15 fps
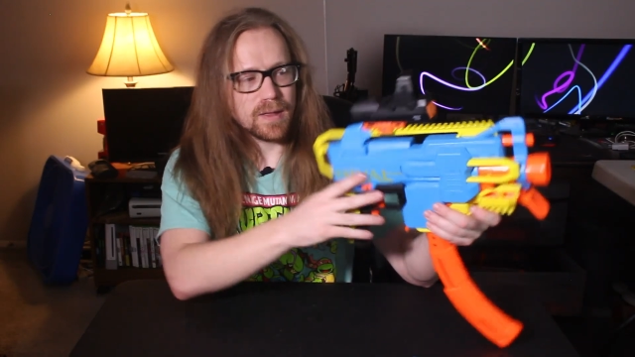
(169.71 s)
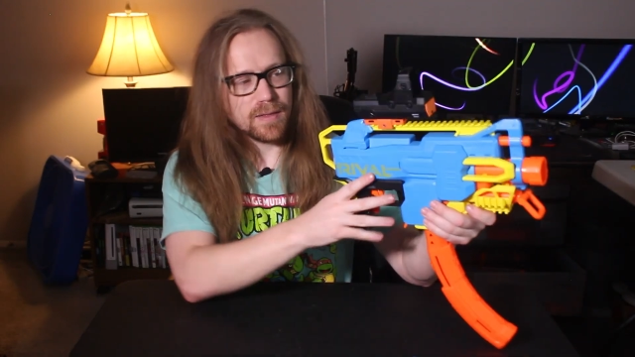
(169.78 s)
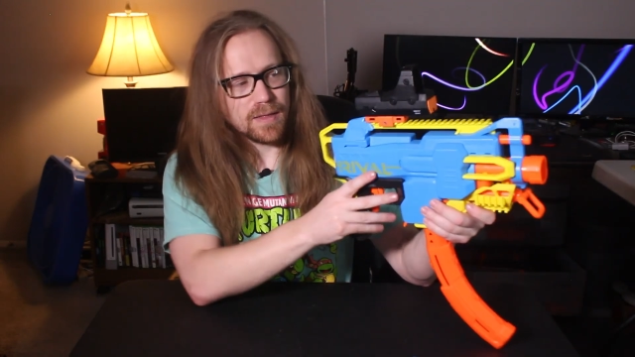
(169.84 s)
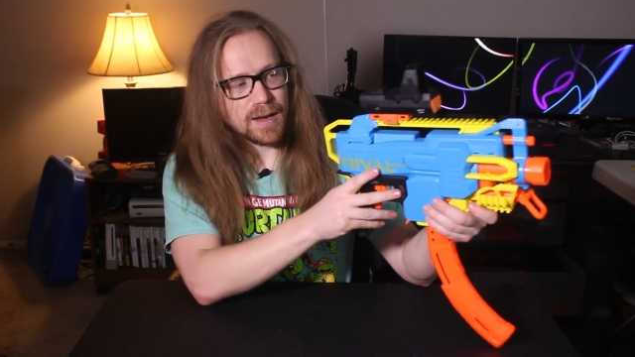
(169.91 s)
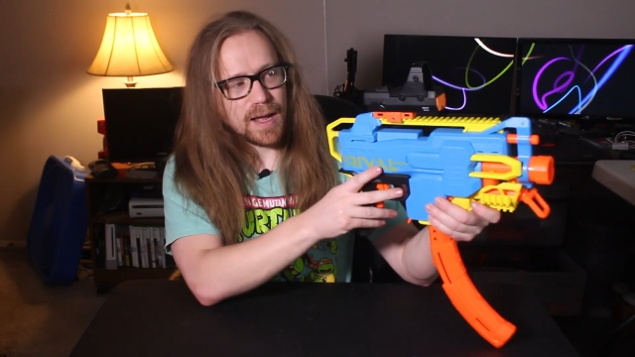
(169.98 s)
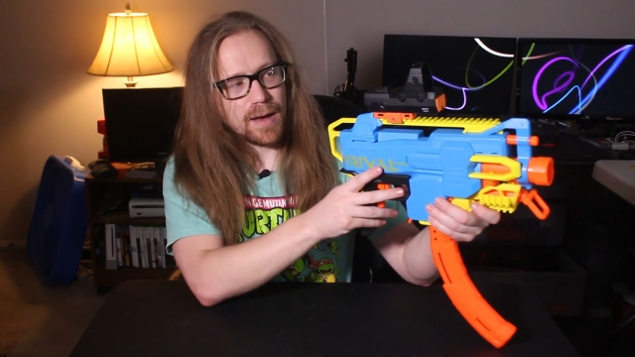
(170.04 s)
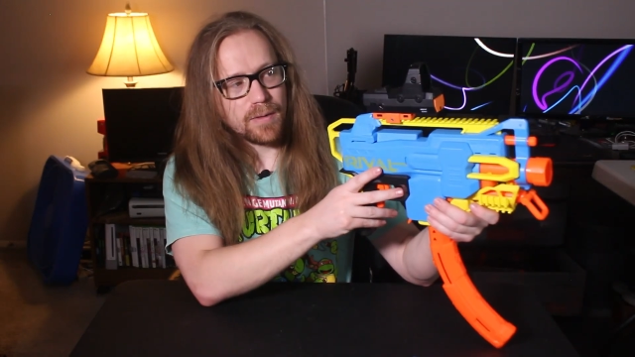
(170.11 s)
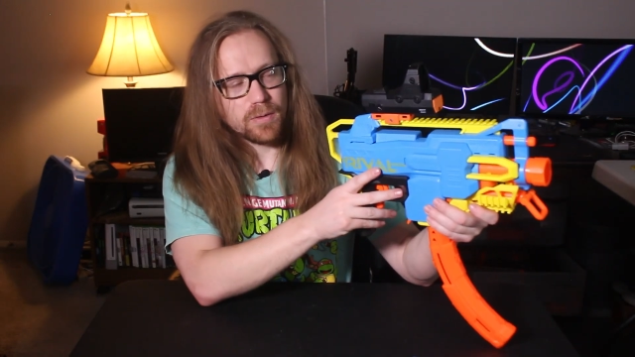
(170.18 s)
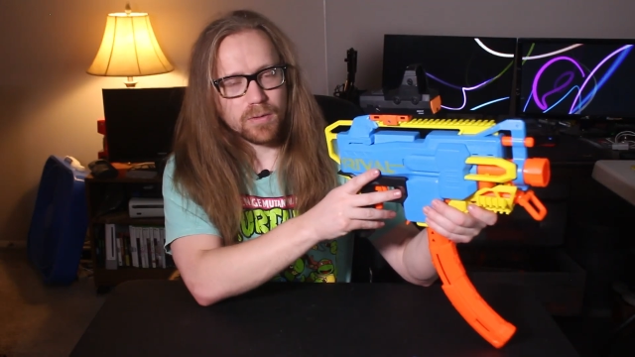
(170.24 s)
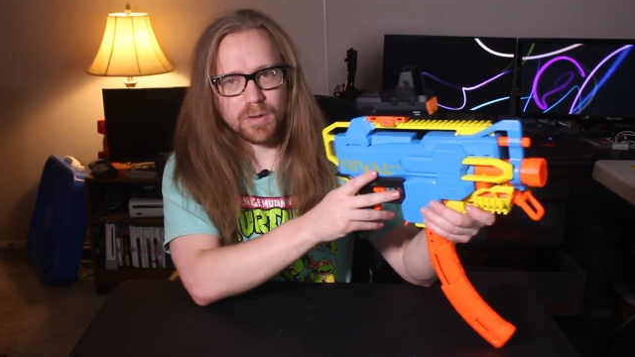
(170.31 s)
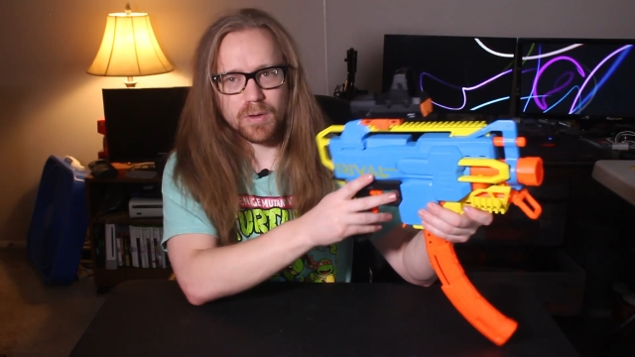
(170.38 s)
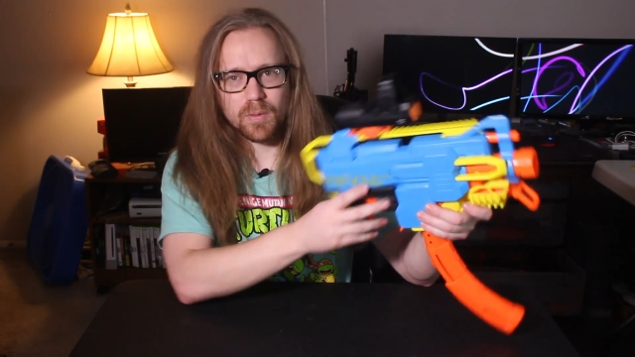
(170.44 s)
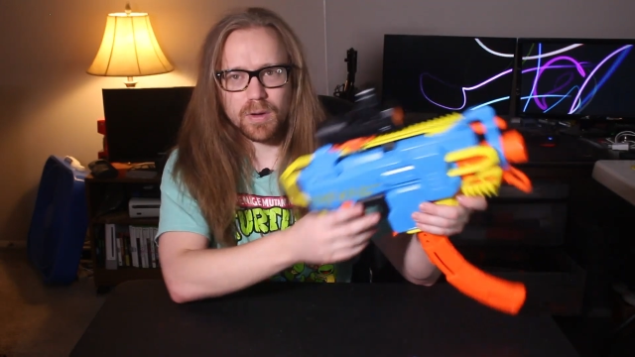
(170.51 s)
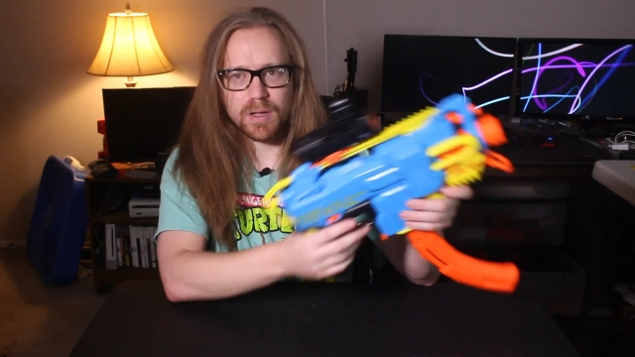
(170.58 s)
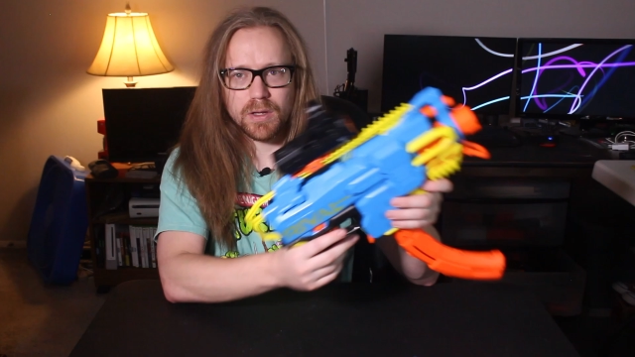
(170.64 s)
that I would
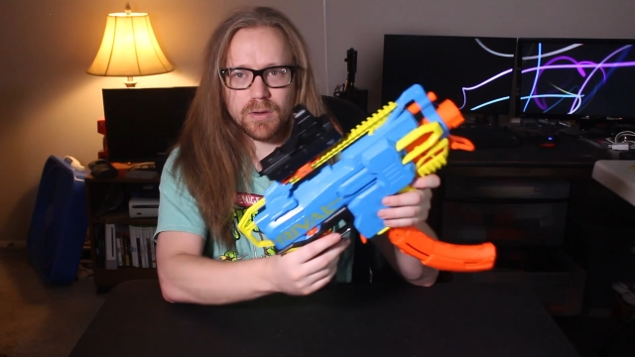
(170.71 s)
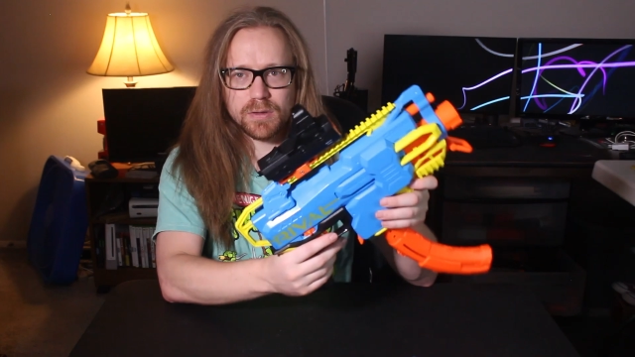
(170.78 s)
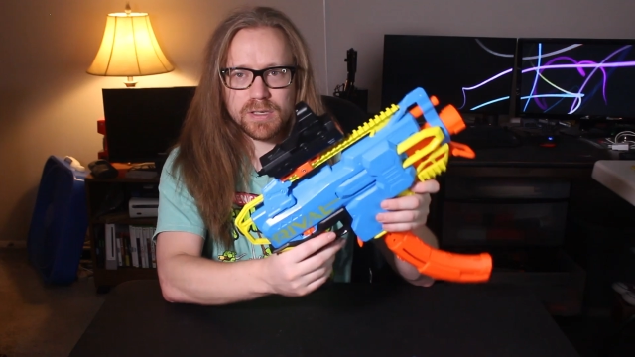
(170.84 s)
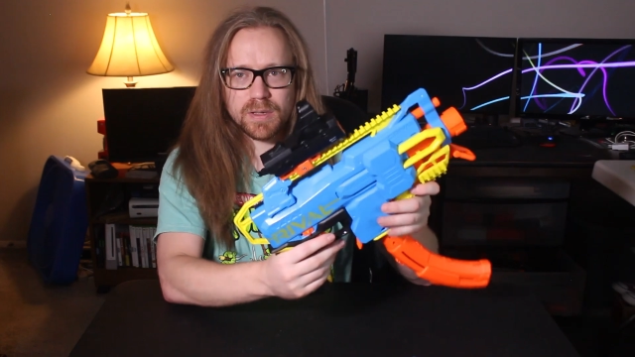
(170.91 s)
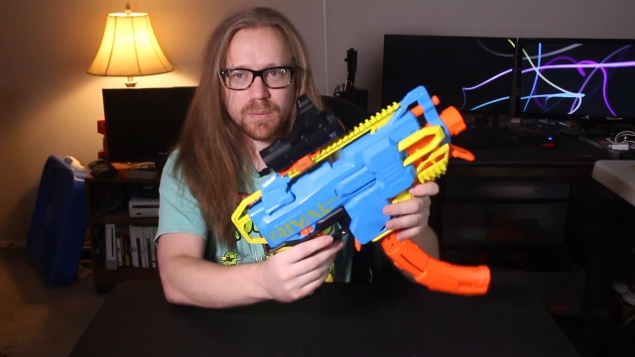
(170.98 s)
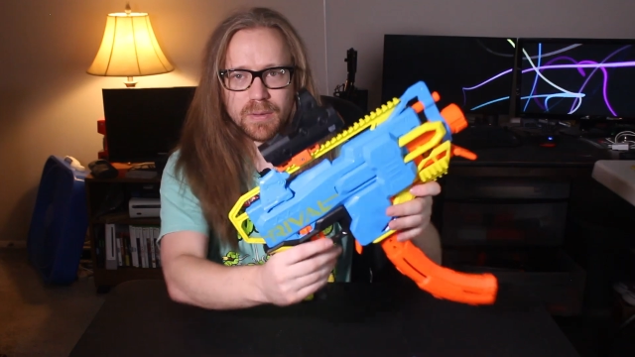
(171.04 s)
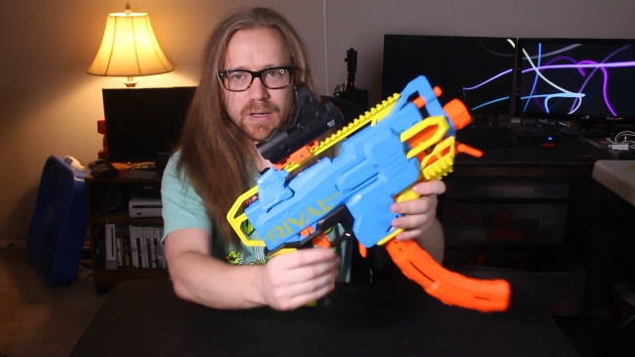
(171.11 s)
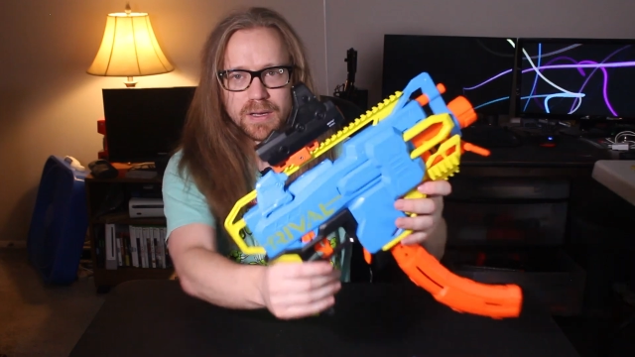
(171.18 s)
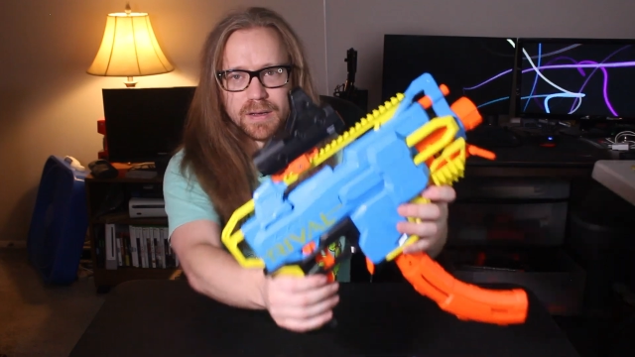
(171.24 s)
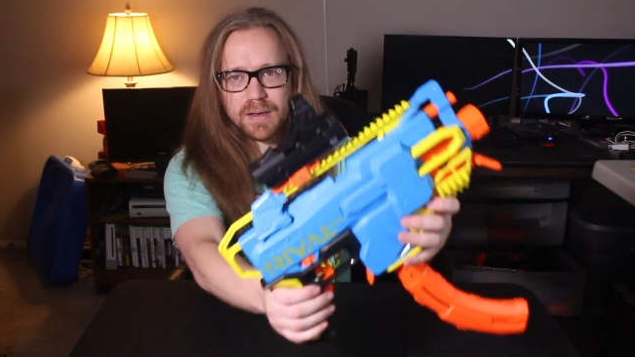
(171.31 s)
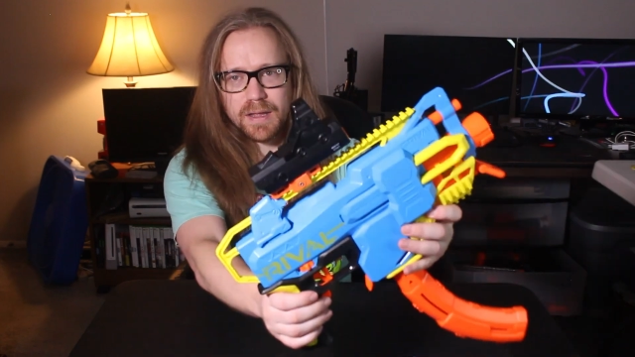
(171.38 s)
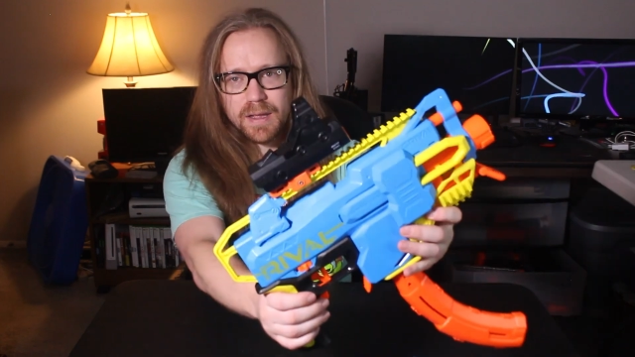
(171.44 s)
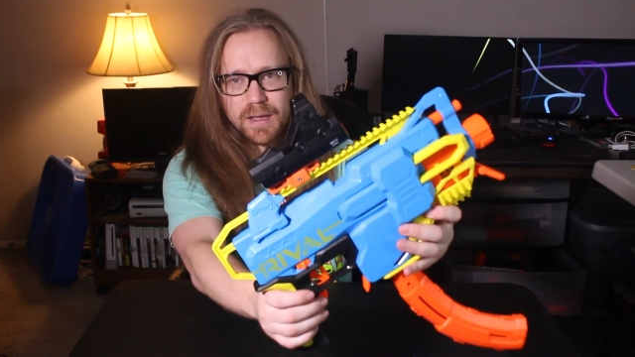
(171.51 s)
really want to use it, but